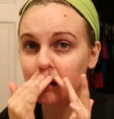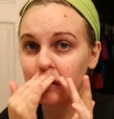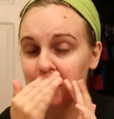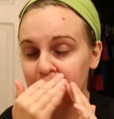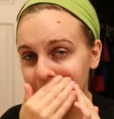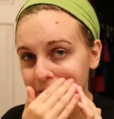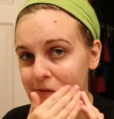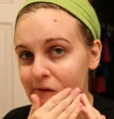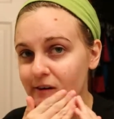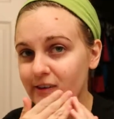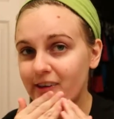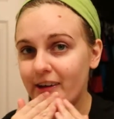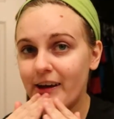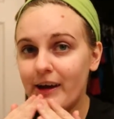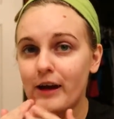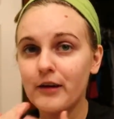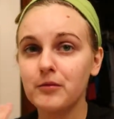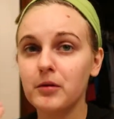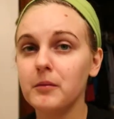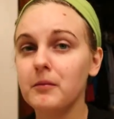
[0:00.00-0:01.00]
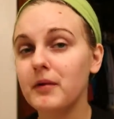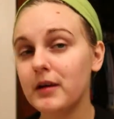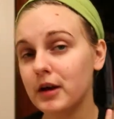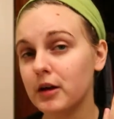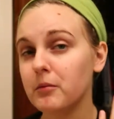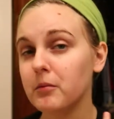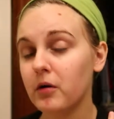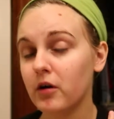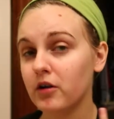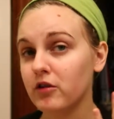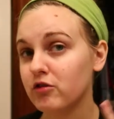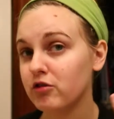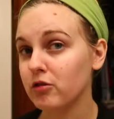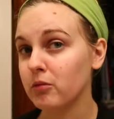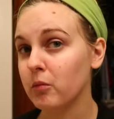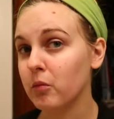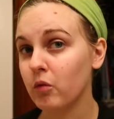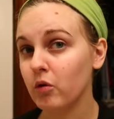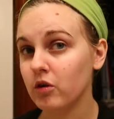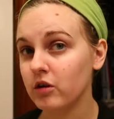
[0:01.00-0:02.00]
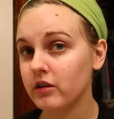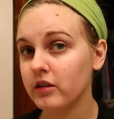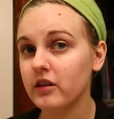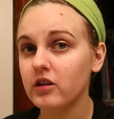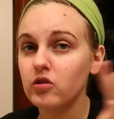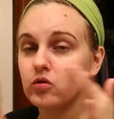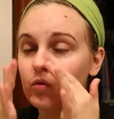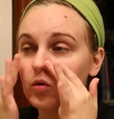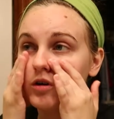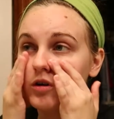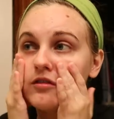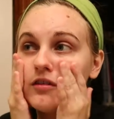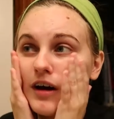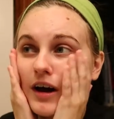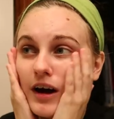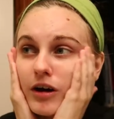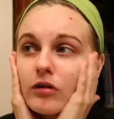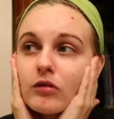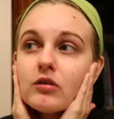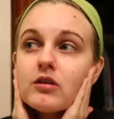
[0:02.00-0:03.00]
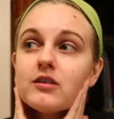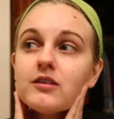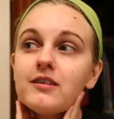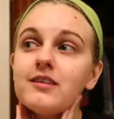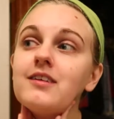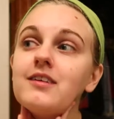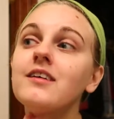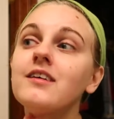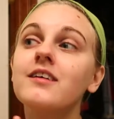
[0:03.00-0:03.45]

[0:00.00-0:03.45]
and of course I have my makeup on for more than 12 hours.